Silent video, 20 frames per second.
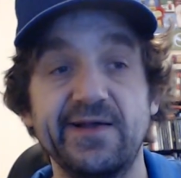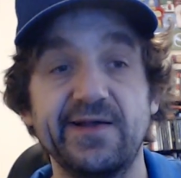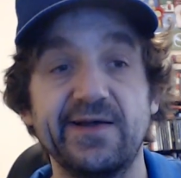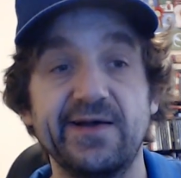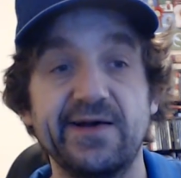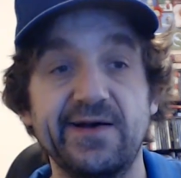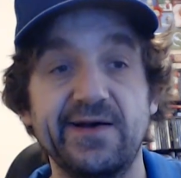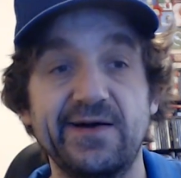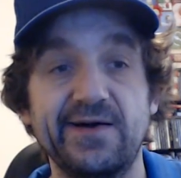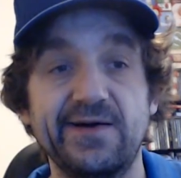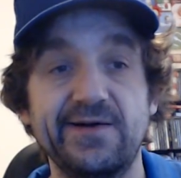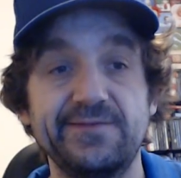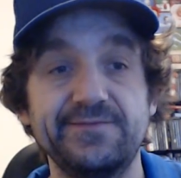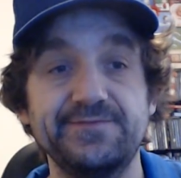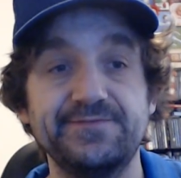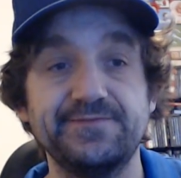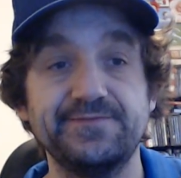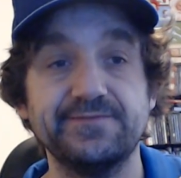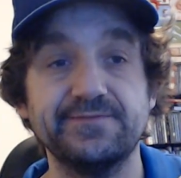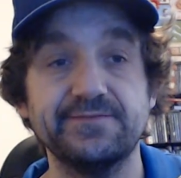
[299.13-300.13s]

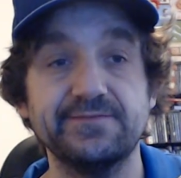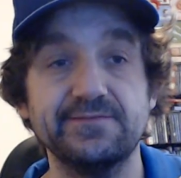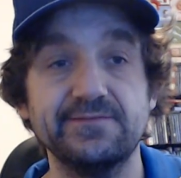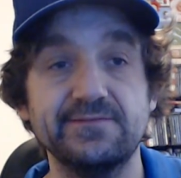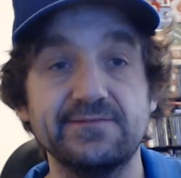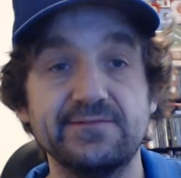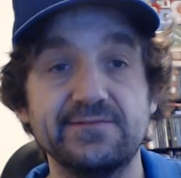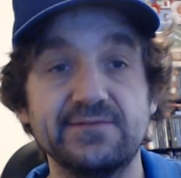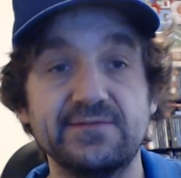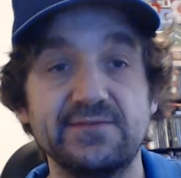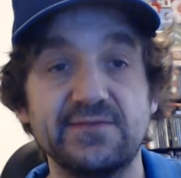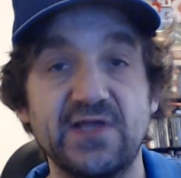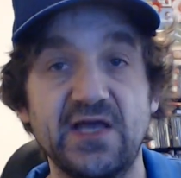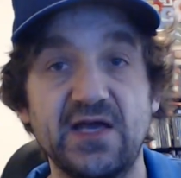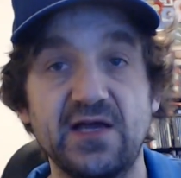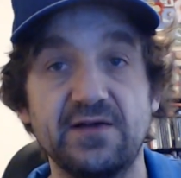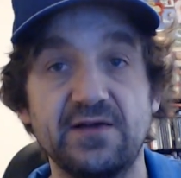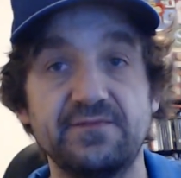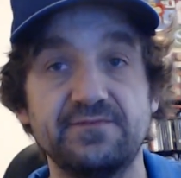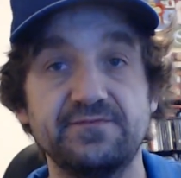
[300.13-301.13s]
um,
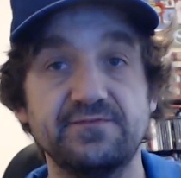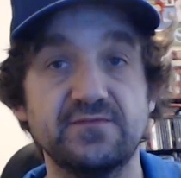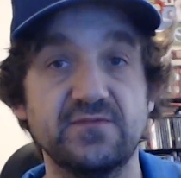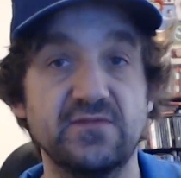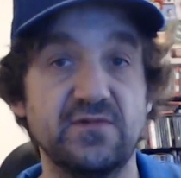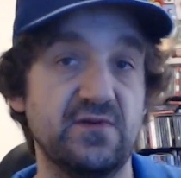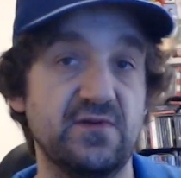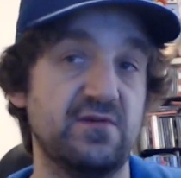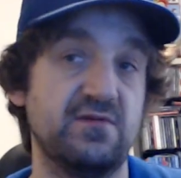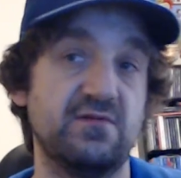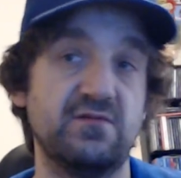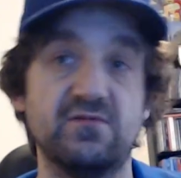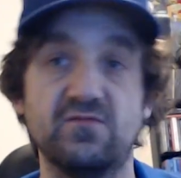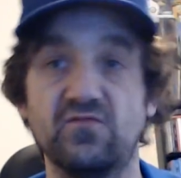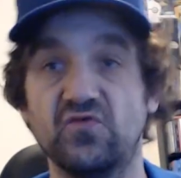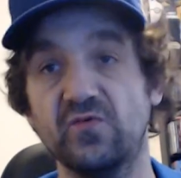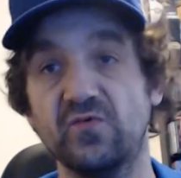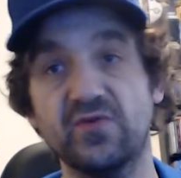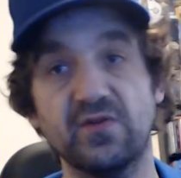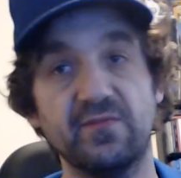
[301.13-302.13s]
yeah,
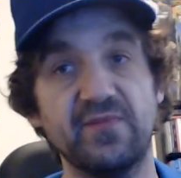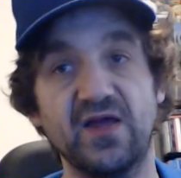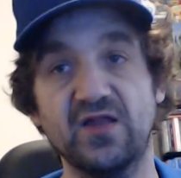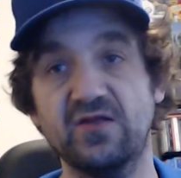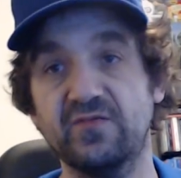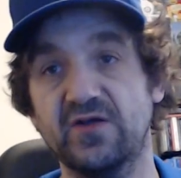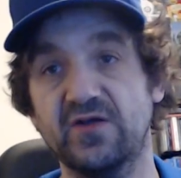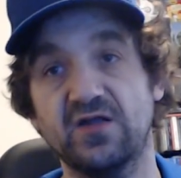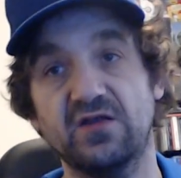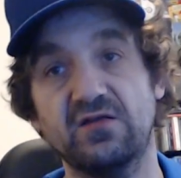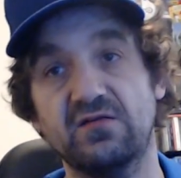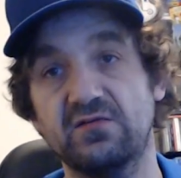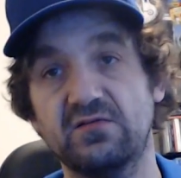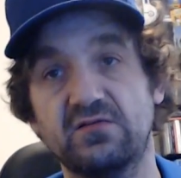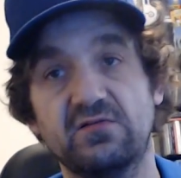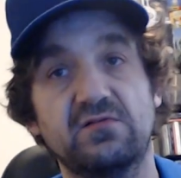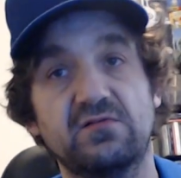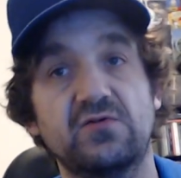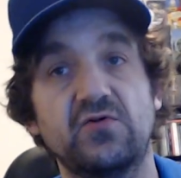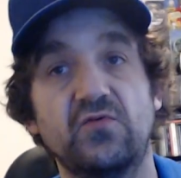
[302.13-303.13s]
room's a mess because
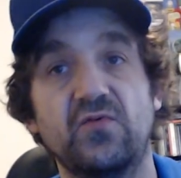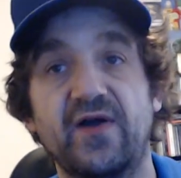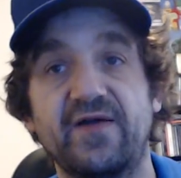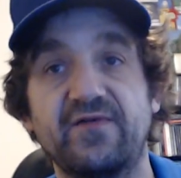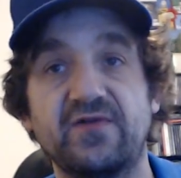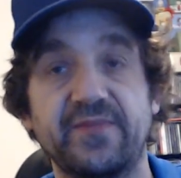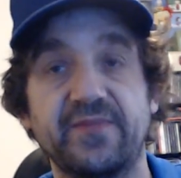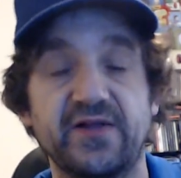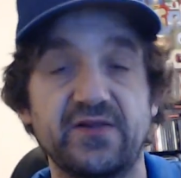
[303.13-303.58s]
the wife's about to